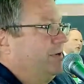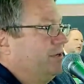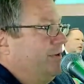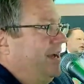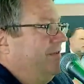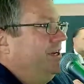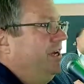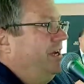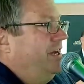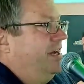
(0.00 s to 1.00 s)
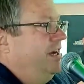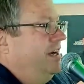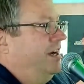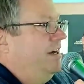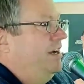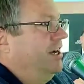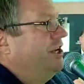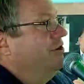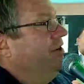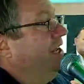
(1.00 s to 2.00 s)
And because we have a
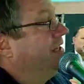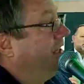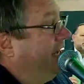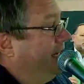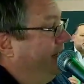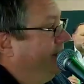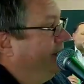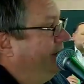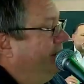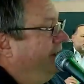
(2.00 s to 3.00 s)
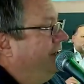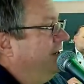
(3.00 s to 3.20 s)
unique client here.